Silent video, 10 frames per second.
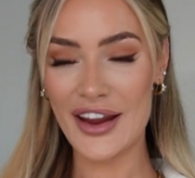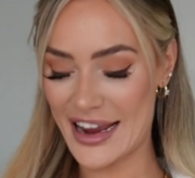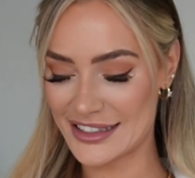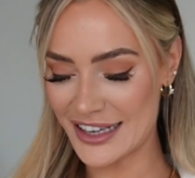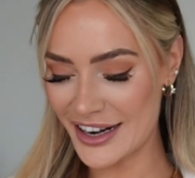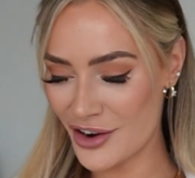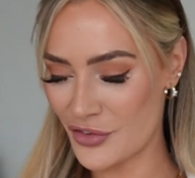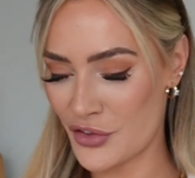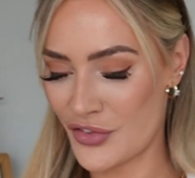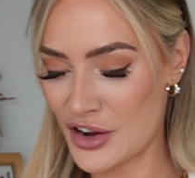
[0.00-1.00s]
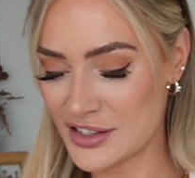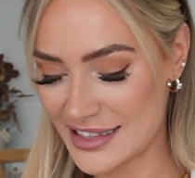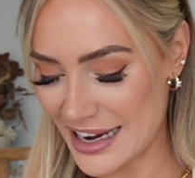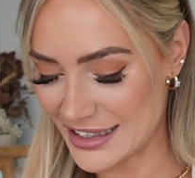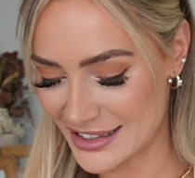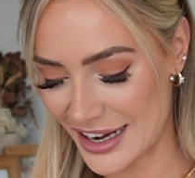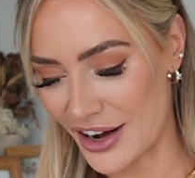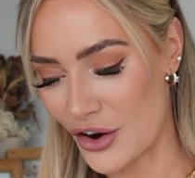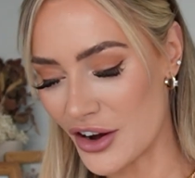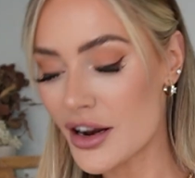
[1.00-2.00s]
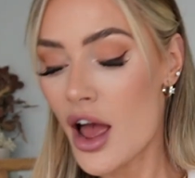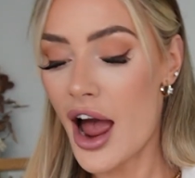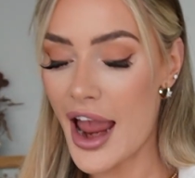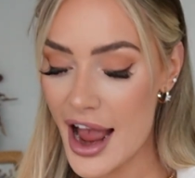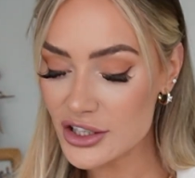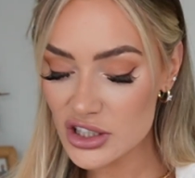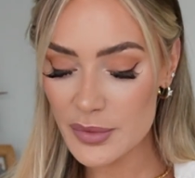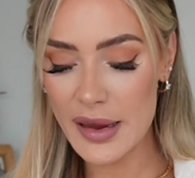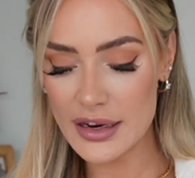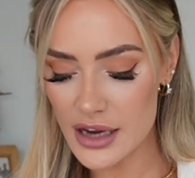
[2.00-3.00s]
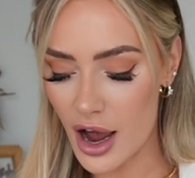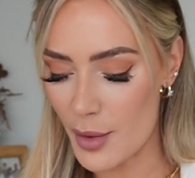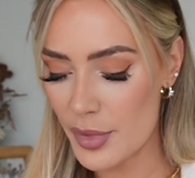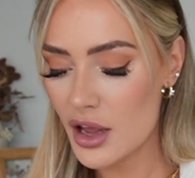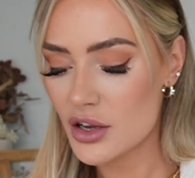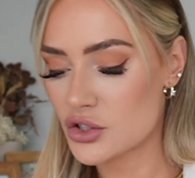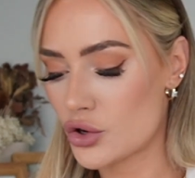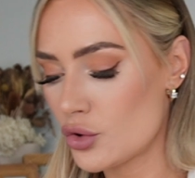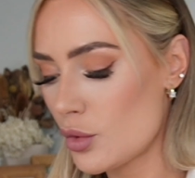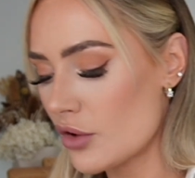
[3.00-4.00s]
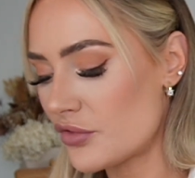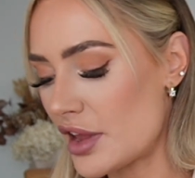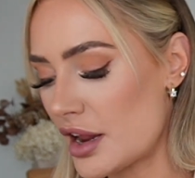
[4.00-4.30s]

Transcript: Okay, starting off with the first things that I got, I actually picked up two of